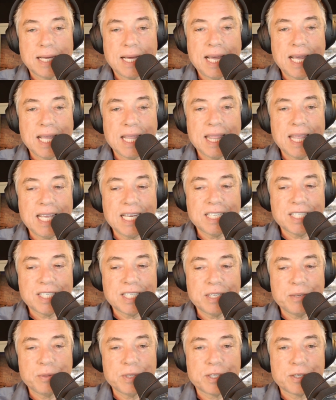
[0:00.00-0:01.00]
And then
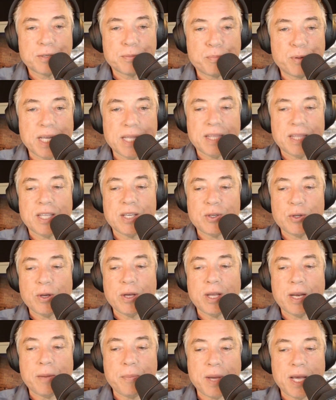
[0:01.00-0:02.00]
she would spread the
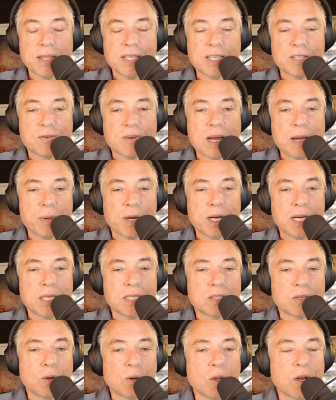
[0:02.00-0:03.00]
dirt about these
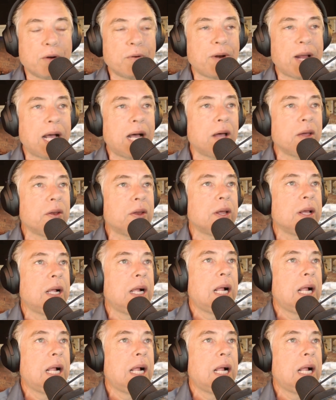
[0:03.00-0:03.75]
rabbis all around.